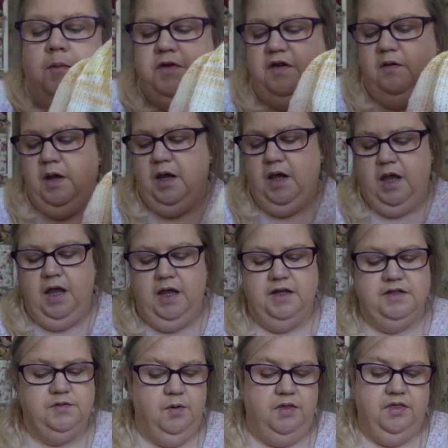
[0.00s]
doing
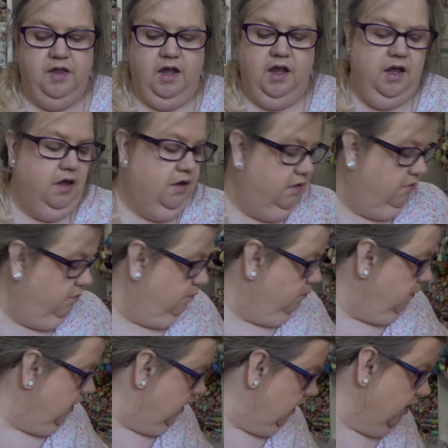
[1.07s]
is with the
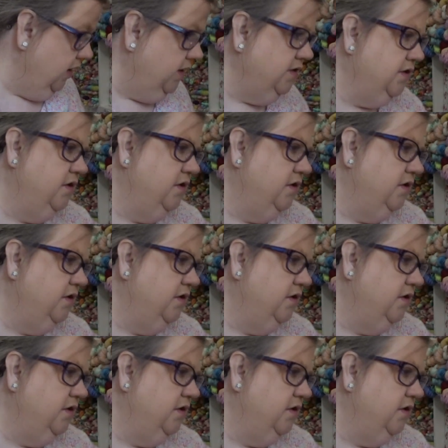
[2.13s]
minis,